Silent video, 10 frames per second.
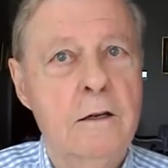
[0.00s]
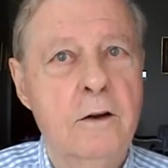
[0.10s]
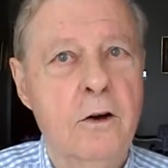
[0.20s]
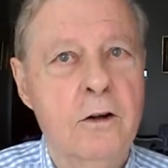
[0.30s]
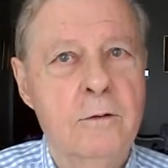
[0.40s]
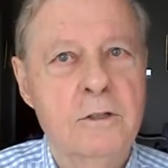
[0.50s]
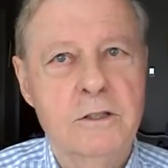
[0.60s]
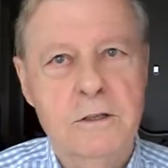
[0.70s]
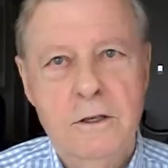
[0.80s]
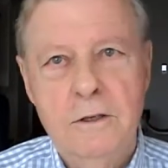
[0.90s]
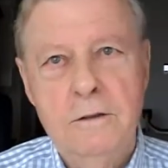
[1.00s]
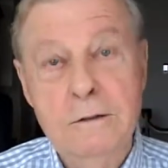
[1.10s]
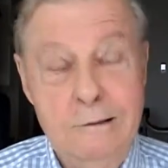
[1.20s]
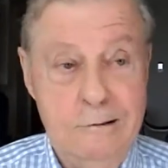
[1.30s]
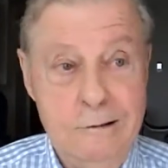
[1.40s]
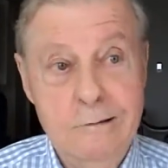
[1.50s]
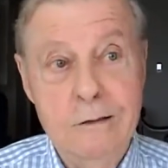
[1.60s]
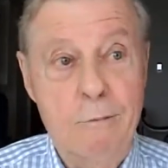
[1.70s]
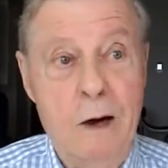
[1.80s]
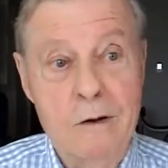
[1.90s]
You know, it was, you do
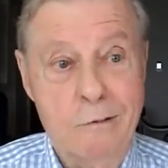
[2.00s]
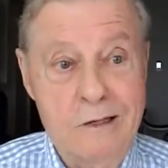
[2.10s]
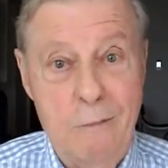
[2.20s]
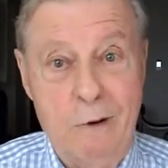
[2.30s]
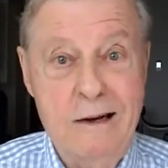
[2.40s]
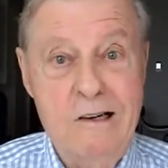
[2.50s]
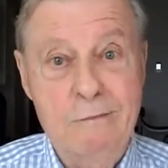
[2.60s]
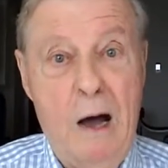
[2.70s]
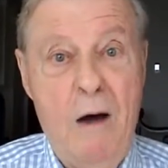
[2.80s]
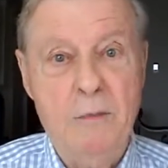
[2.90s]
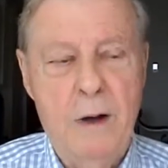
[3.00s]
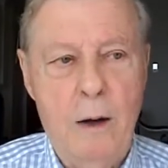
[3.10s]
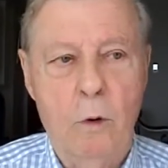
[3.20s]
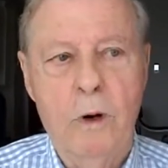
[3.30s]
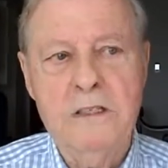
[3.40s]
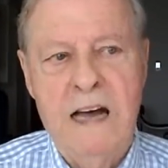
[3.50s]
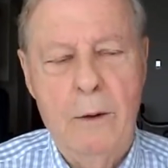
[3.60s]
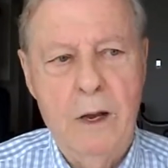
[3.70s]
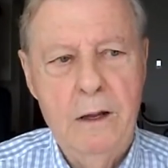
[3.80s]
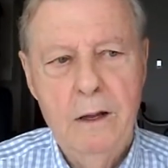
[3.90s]
the bomb, you put to bring those bombs back. Well, one
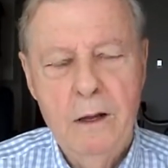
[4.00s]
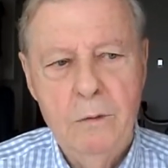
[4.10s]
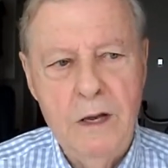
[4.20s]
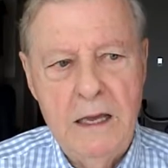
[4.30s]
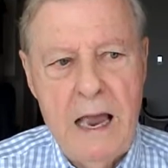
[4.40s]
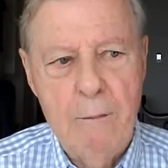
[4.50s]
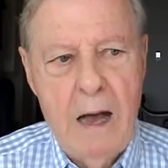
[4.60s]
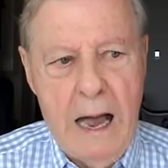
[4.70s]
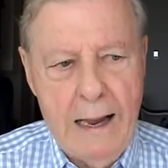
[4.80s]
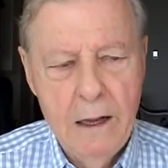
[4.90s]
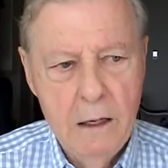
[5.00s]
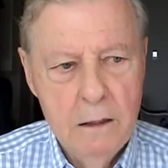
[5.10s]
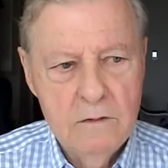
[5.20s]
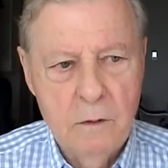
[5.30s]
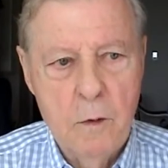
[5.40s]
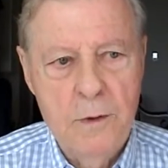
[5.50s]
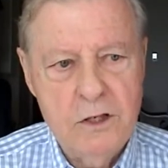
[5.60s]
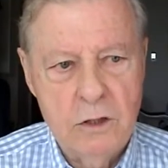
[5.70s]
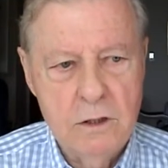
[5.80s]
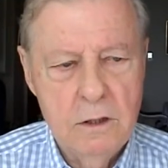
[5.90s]
time we, we came back from a
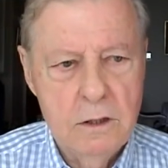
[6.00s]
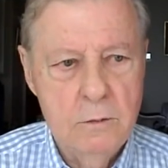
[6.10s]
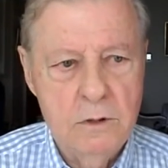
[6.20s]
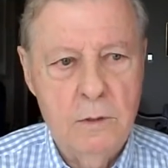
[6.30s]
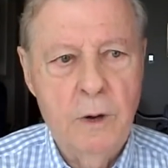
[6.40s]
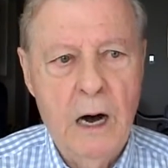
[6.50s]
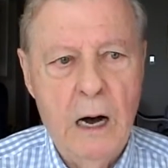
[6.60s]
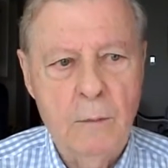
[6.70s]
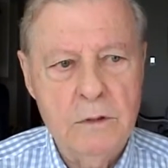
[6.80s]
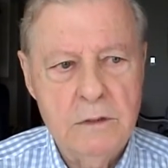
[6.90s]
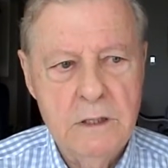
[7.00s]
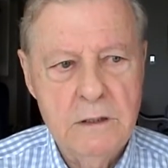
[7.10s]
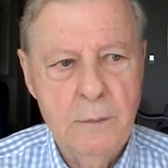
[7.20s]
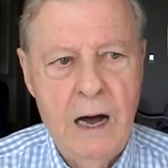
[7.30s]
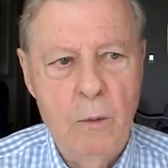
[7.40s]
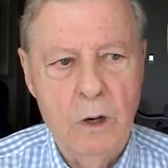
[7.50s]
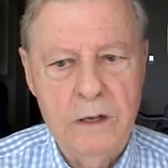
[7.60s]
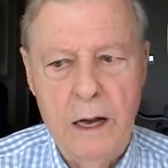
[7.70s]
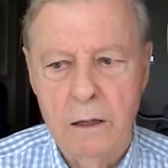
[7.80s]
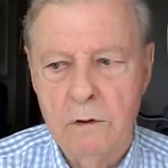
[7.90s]
mission with the bombs, and the bomb
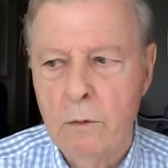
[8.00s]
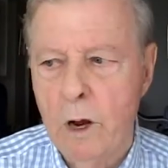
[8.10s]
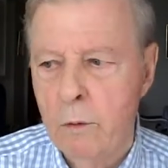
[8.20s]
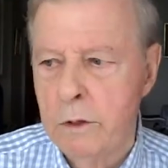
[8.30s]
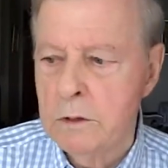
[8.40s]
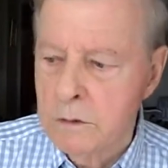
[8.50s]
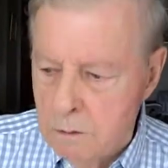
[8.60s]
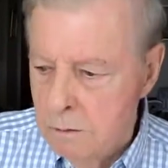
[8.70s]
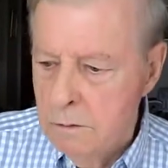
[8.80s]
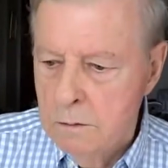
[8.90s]
went down the runway with us.